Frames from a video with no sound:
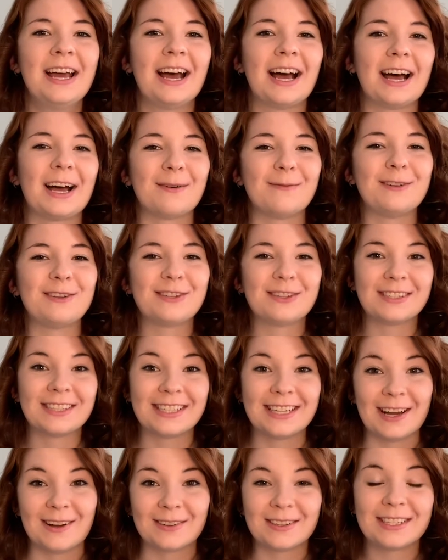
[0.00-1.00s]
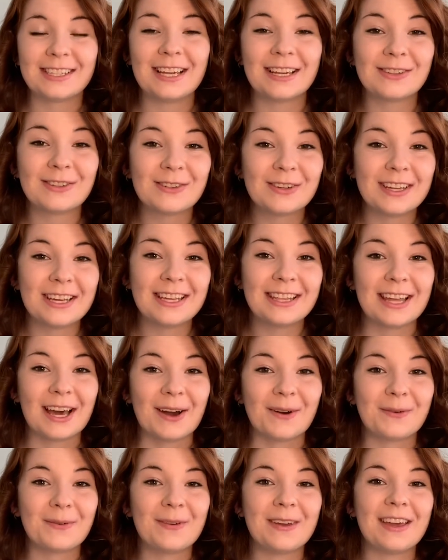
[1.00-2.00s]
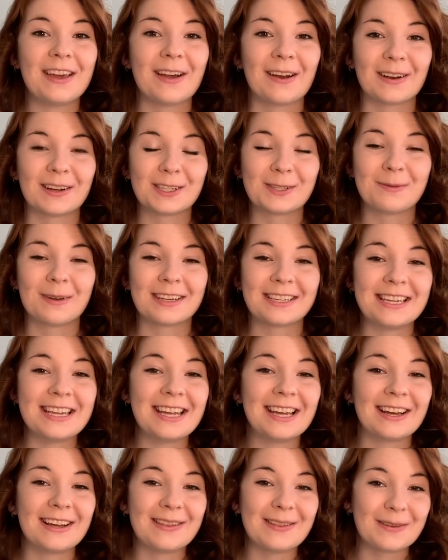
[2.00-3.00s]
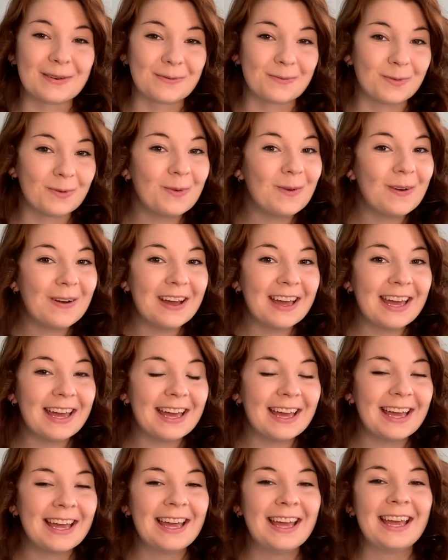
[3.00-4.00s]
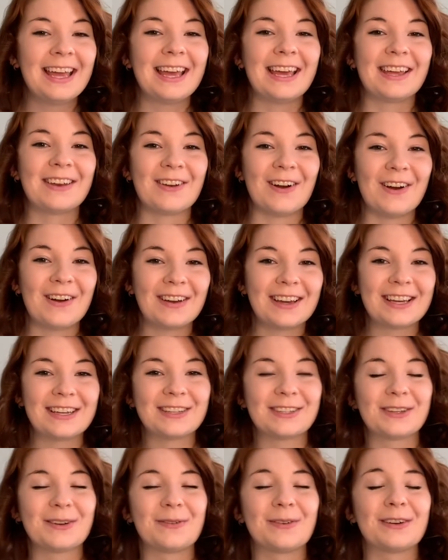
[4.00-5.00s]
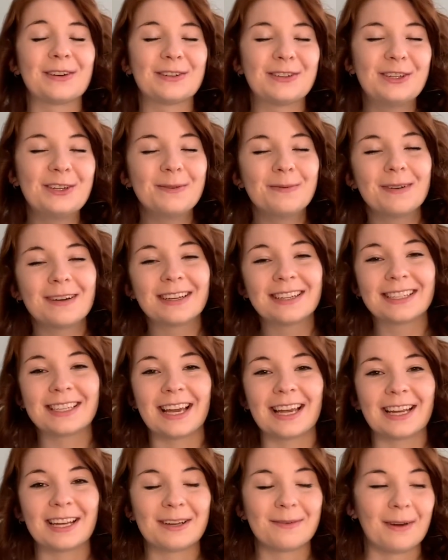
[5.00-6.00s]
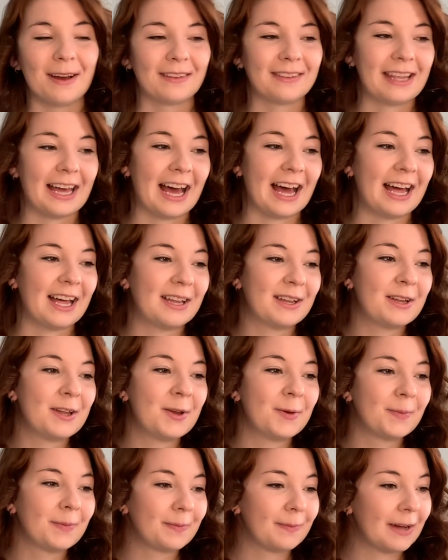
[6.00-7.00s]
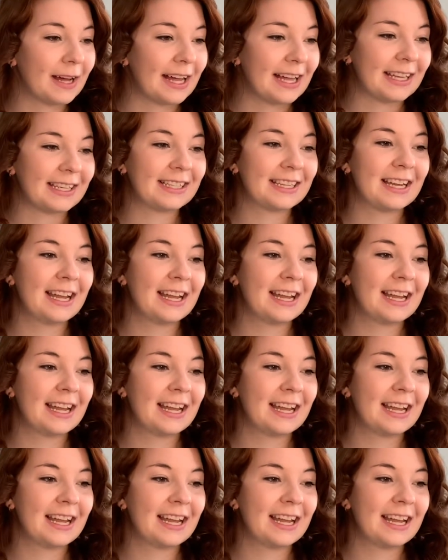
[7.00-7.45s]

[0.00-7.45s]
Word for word: Uh, we just announced yesterday that we are expecting a little boy in August, so we were super excited about that. But